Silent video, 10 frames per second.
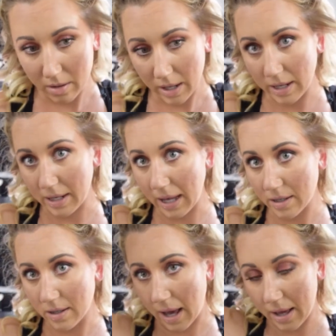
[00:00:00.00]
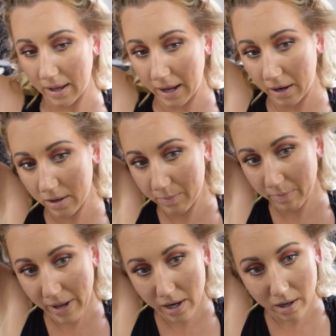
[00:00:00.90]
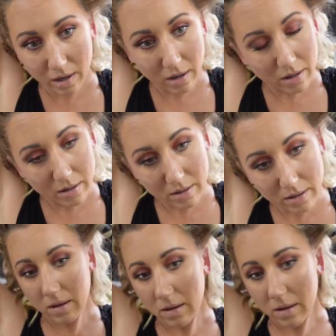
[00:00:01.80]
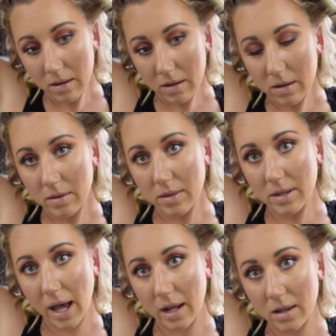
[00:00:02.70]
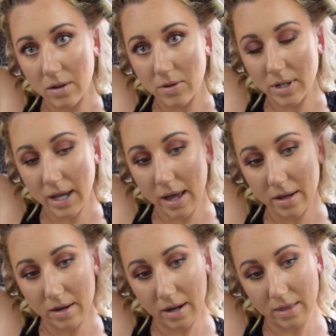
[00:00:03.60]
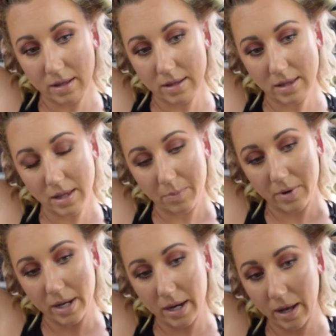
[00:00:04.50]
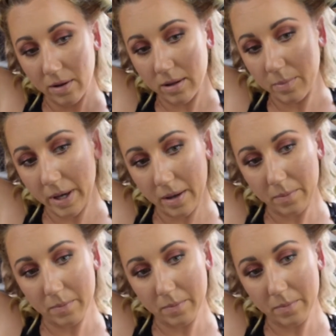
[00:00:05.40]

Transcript: and get to that hair better. It's kind of closer together and then separate it out a little bit.